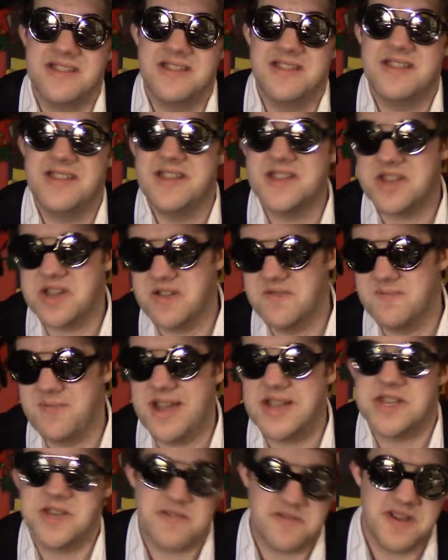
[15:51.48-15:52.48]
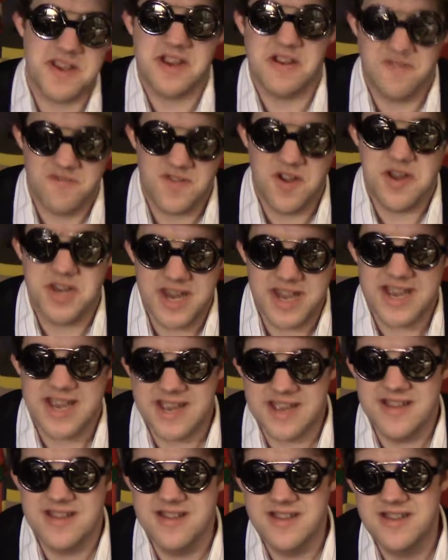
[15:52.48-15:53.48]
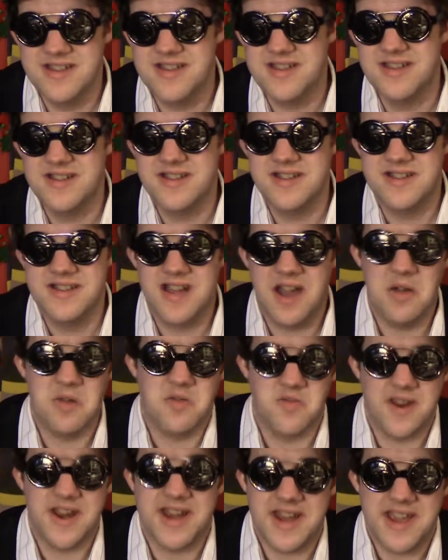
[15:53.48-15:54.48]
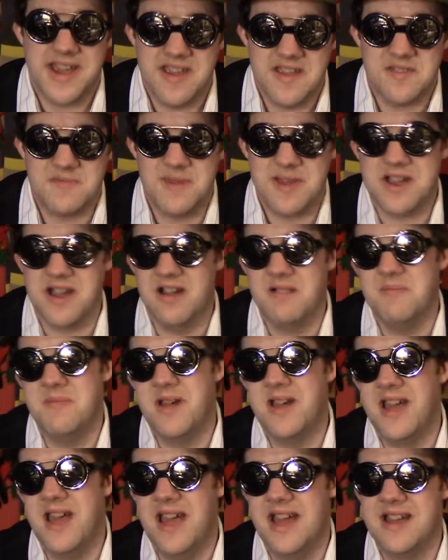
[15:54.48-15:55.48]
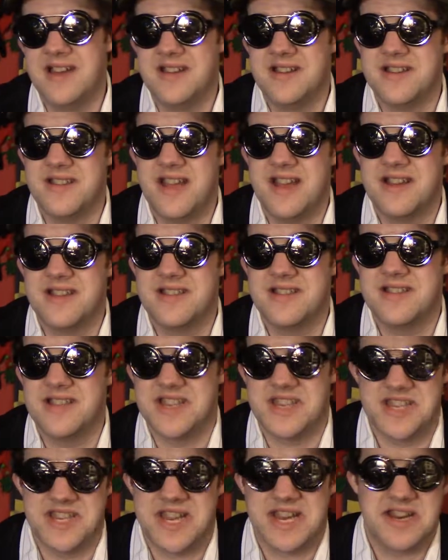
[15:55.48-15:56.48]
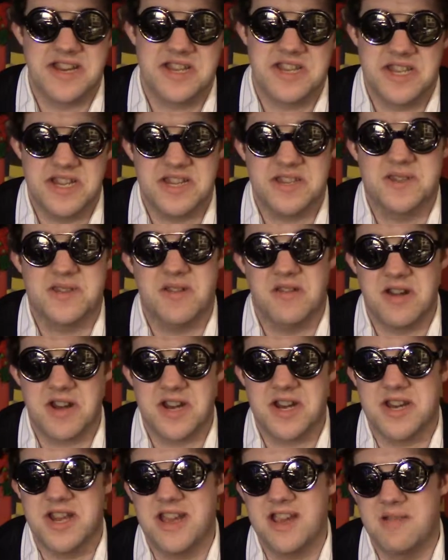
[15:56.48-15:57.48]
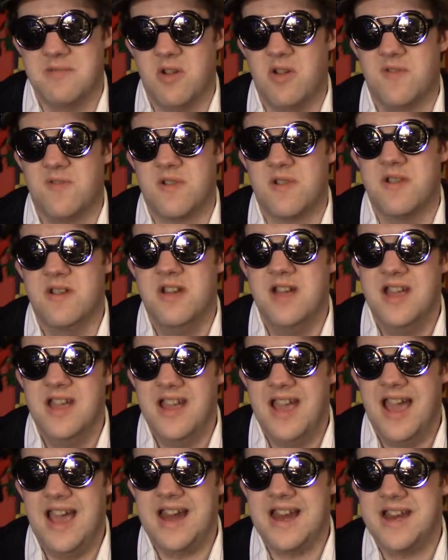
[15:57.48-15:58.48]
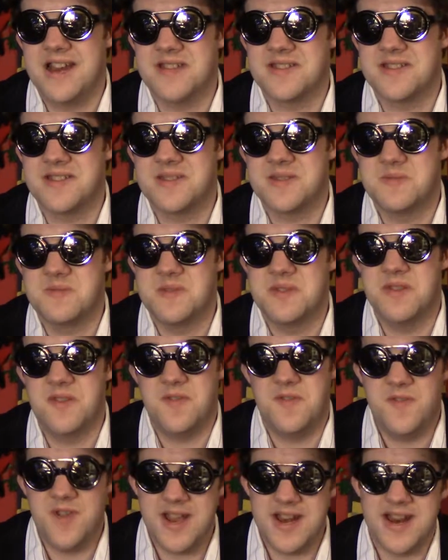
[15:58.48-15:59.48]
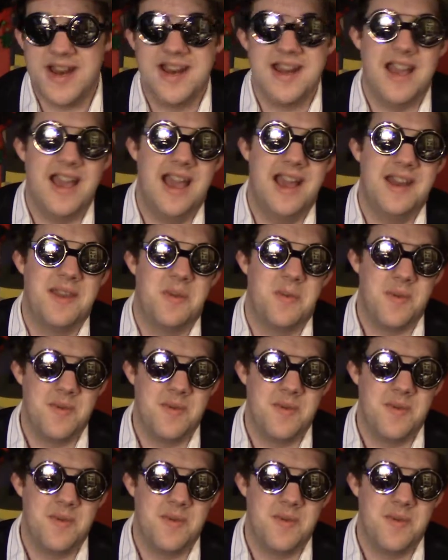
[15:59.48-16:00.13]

he's basically confronting how greedy he's become and that this sickness that's starting to take him over. And he does defeat it, and